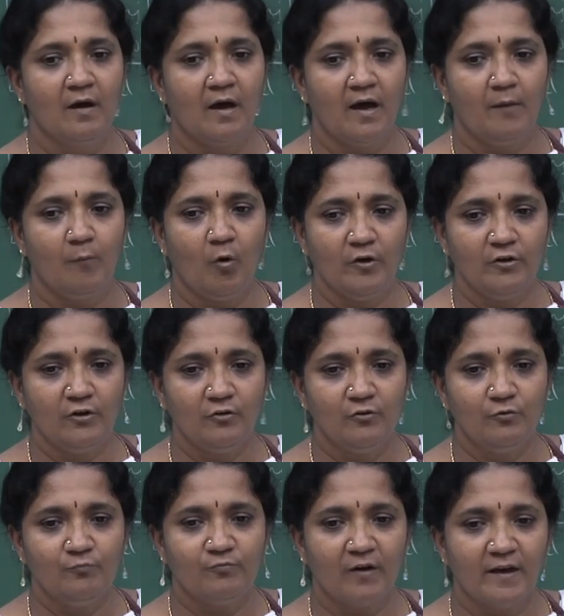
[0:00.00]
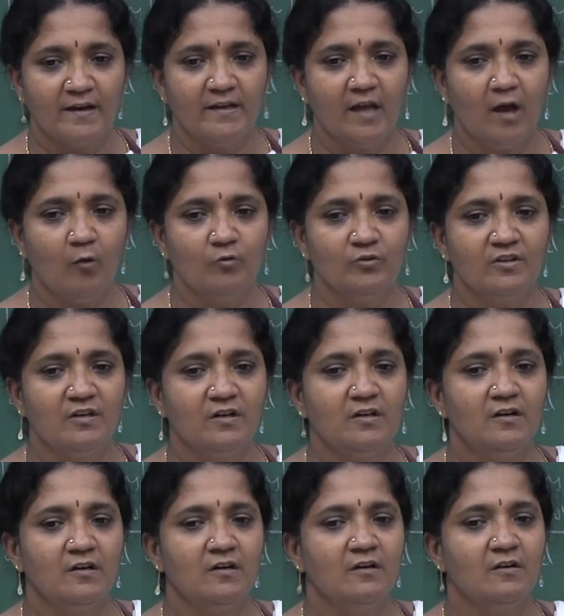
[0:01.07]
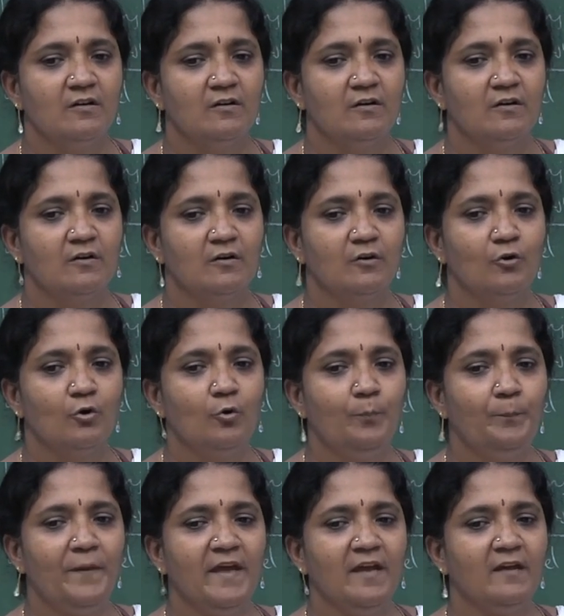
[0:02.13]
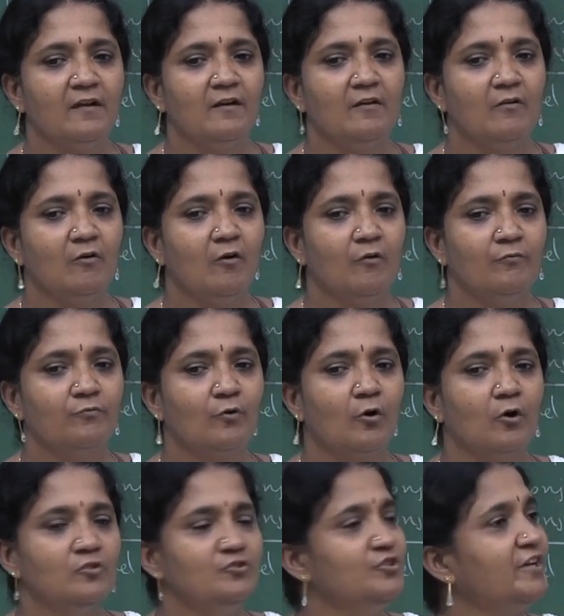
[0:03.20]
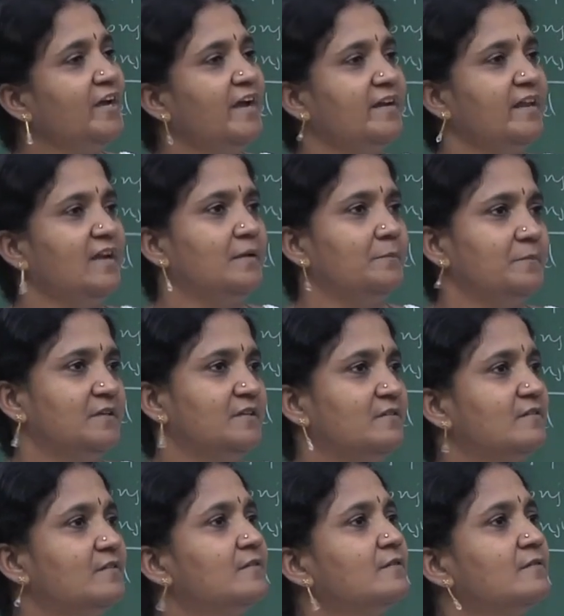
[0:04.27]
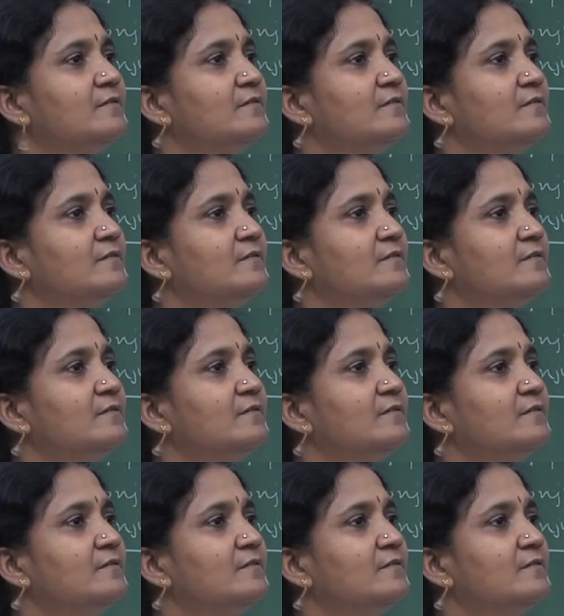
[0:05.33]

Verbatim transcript: I want you to find out the grouping of conjugate elements.